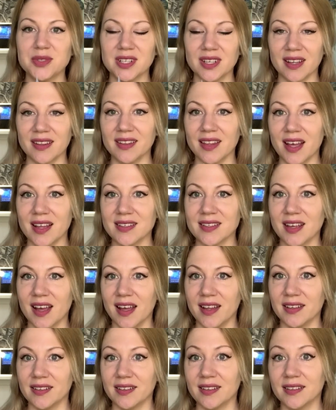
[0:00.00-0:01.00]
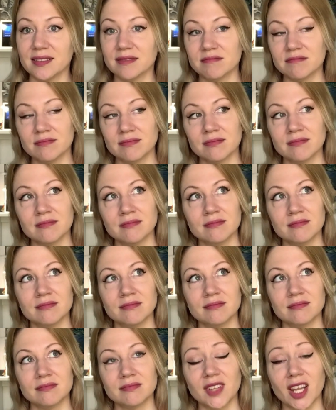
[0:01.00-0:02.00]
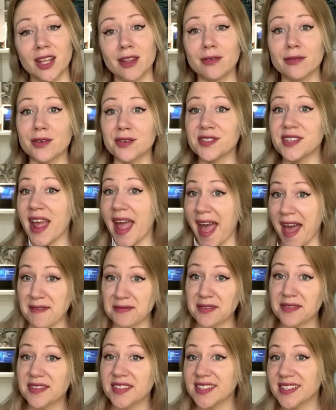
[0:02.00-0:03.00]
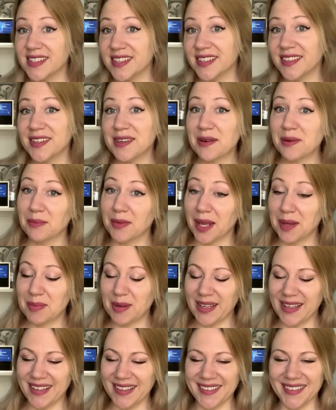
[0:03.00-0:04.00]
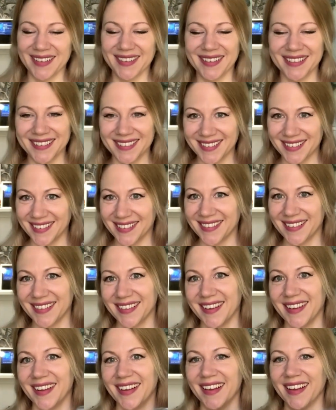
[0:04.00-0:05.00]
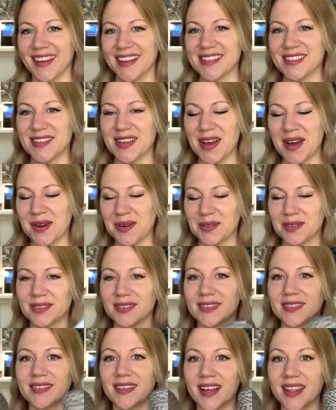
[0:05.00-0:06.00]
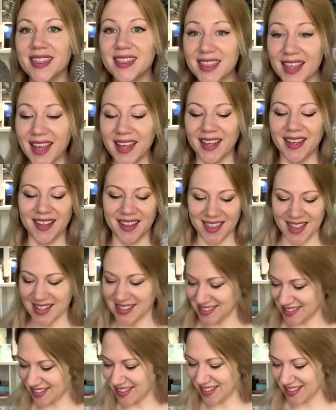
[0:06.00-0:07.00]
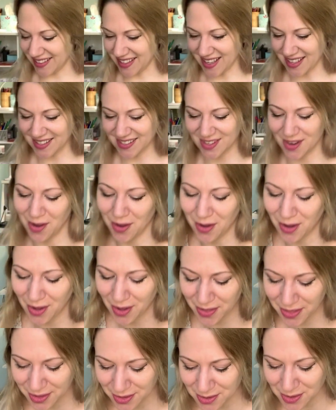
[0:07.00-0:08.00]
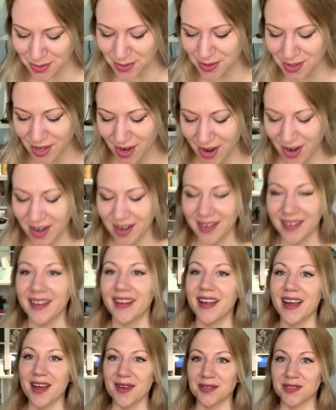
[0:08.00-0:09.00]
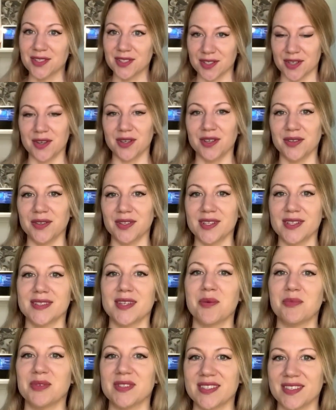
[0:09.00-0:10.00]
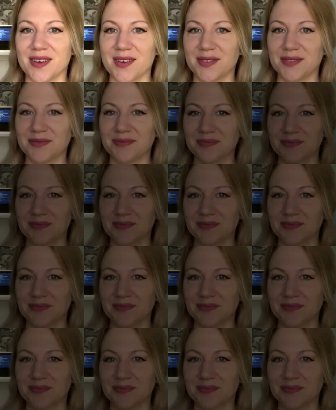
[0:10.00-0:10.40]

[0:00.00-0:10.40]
to get that done in the first half of this year, maybe. So I think that's it. That is all the new yarn I have to show you in this episode.